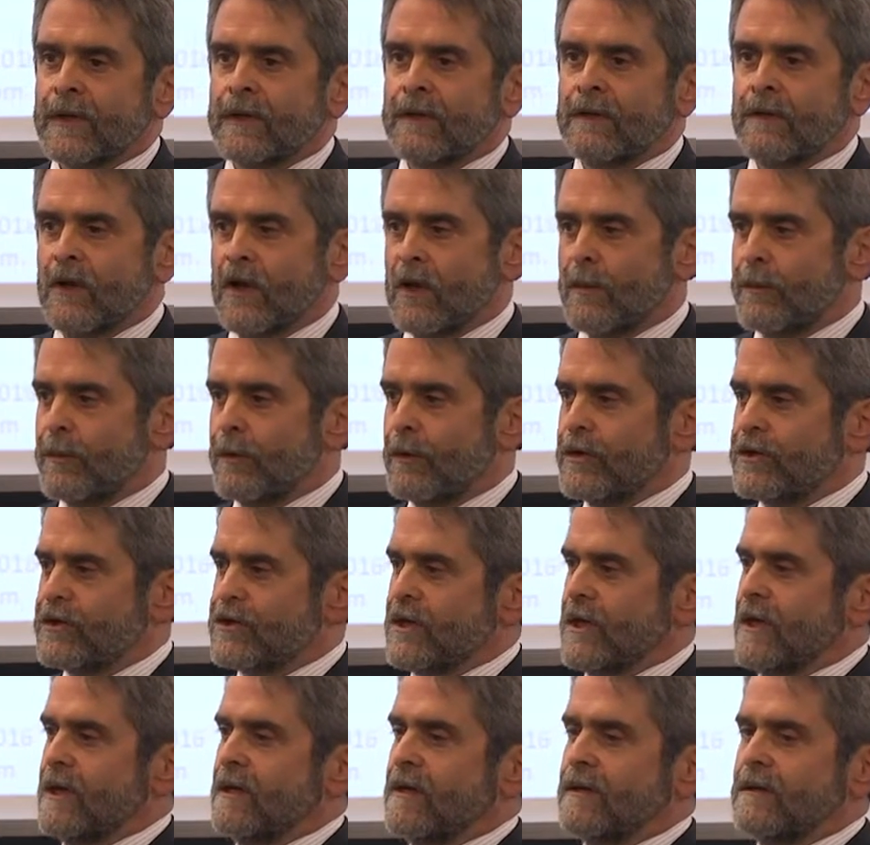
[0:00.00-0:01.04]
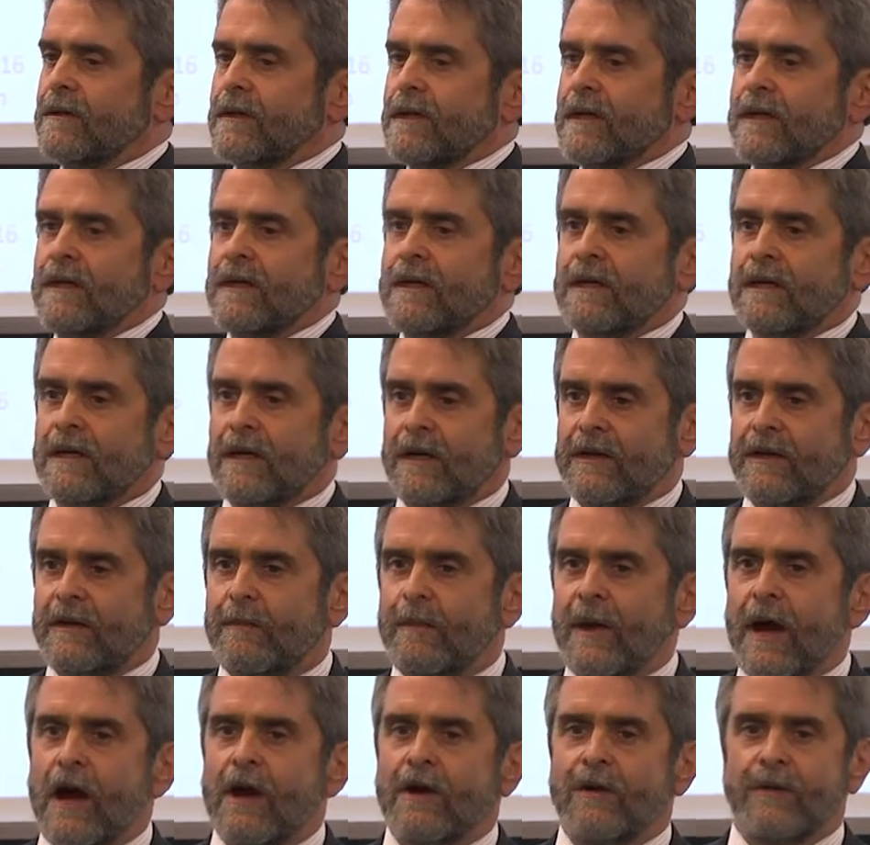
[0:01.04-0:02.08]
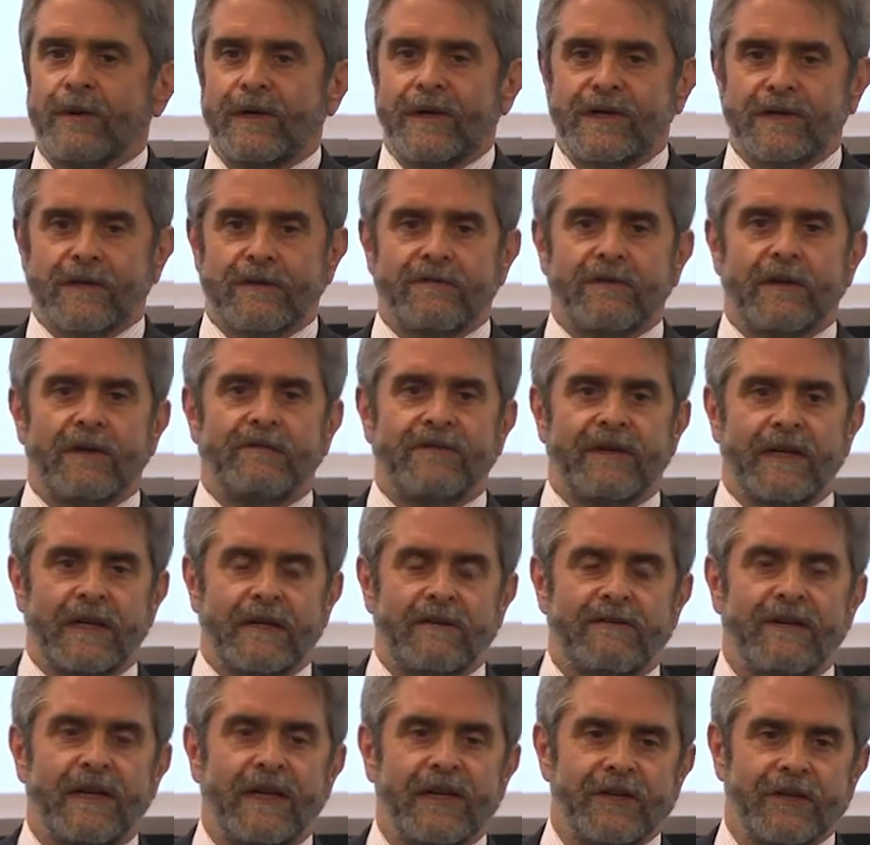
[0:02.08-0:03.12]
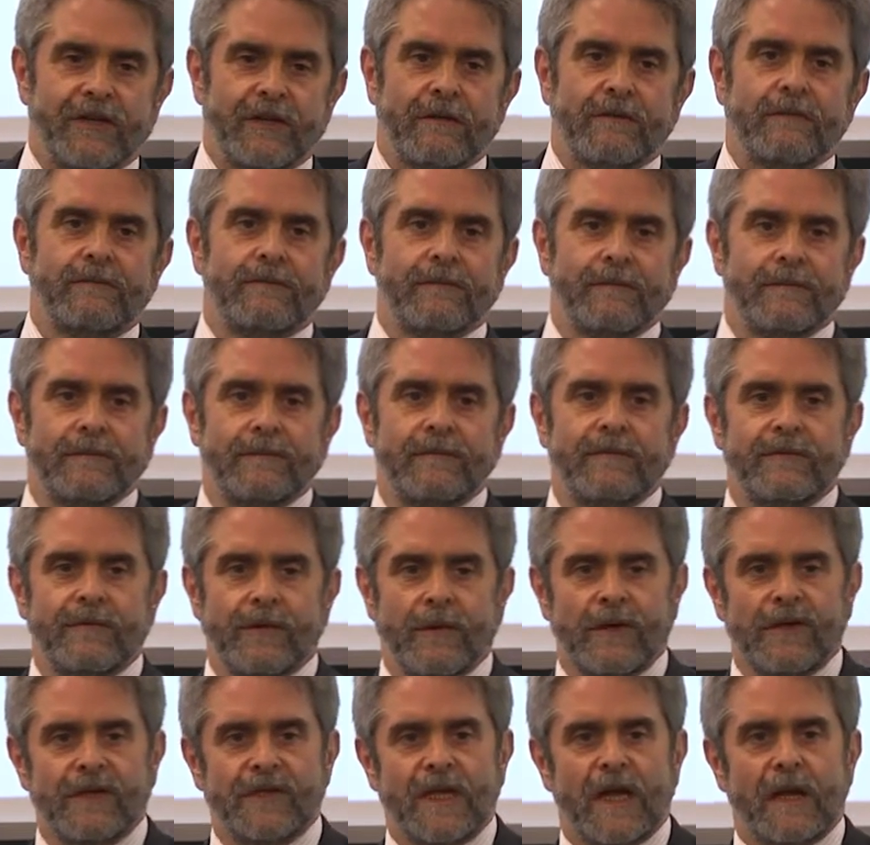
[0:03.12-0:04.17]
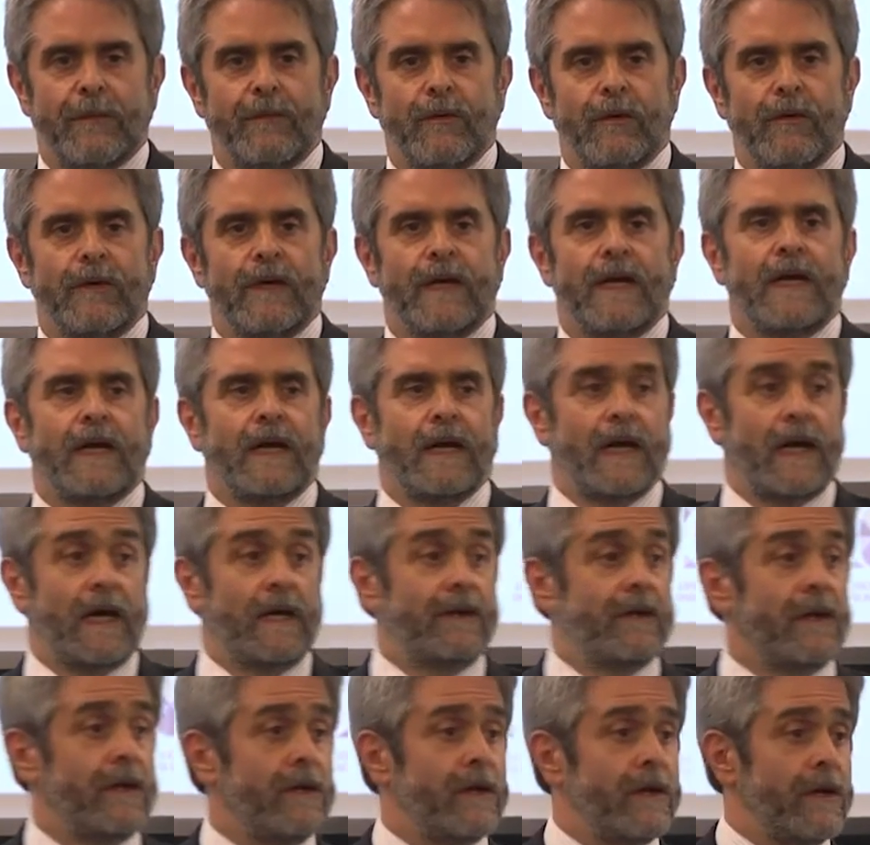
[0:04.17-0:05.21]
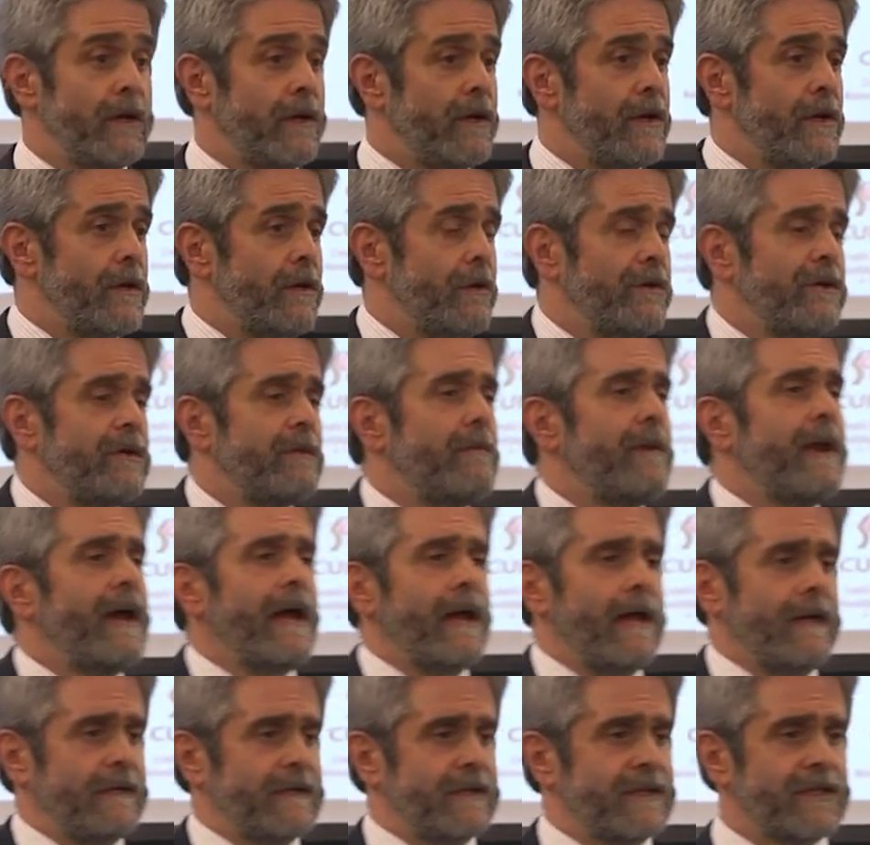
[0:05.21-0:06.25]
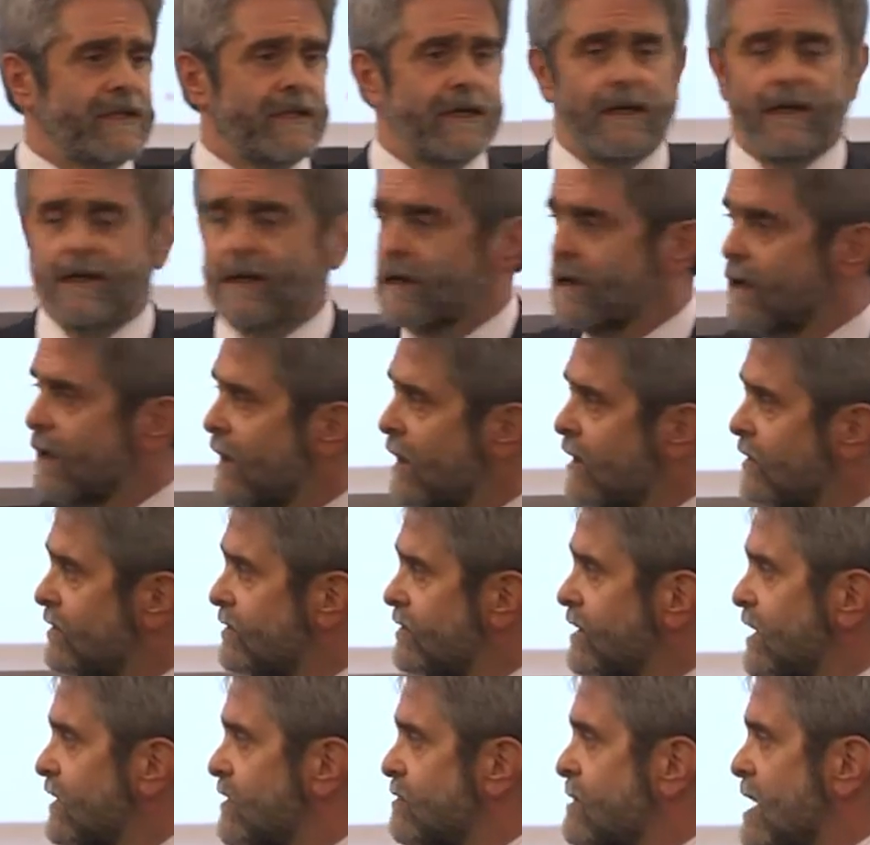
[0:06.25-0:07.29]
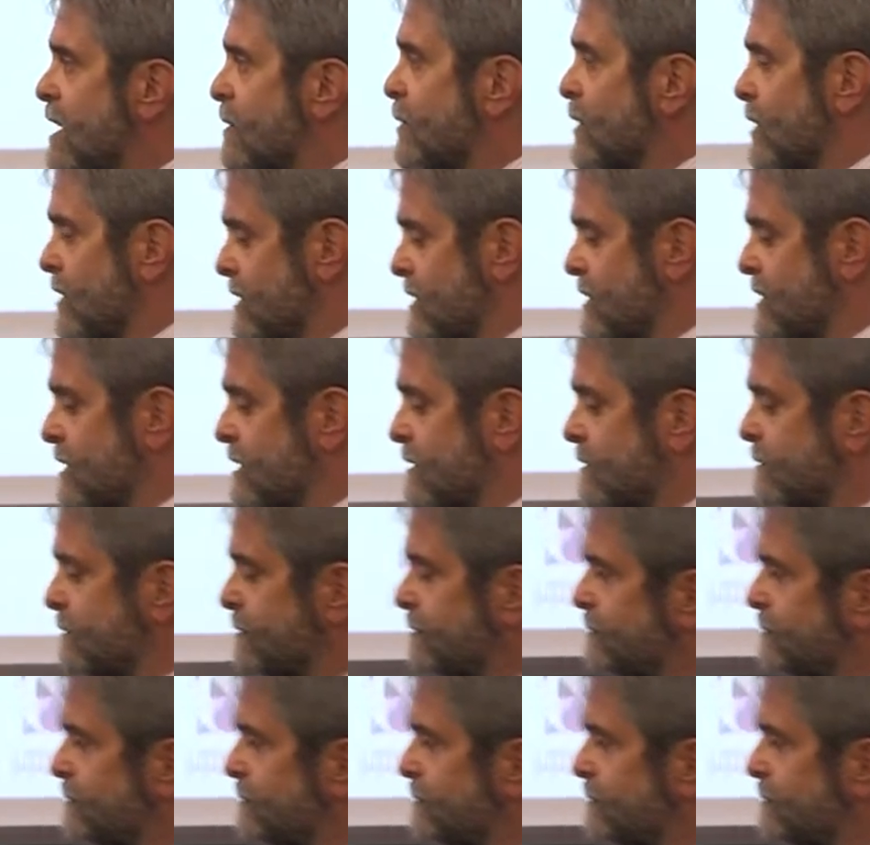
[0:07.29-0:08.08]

that are pushing the boundaries of innovation, for example, and the new demands of members?